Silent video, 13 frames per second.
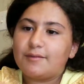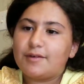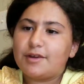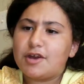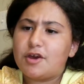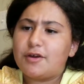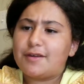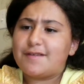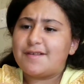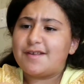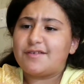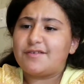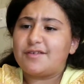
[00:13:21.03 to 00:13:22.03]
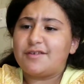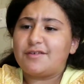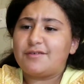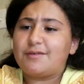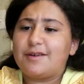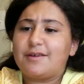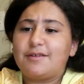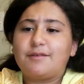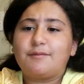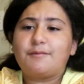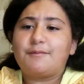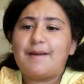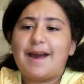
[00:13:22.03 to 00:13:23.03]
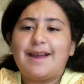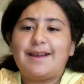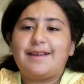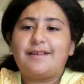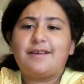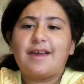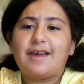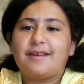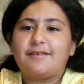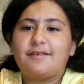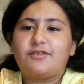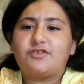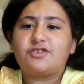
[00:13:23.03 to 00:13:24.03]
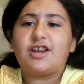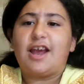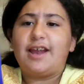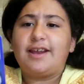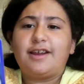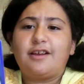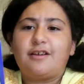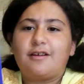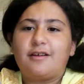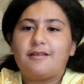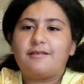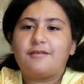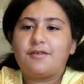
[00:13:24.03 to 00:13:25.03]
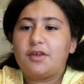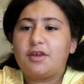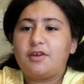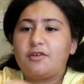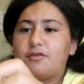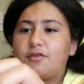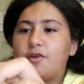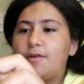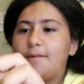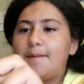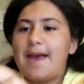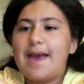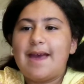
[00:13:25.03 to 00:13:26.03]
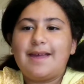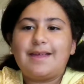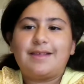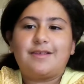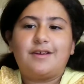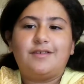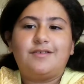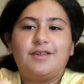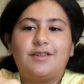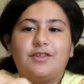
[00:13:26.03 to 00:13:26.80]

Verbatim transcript: Well, no, it doesn't look real. Mine is shinier. Crobat doesn't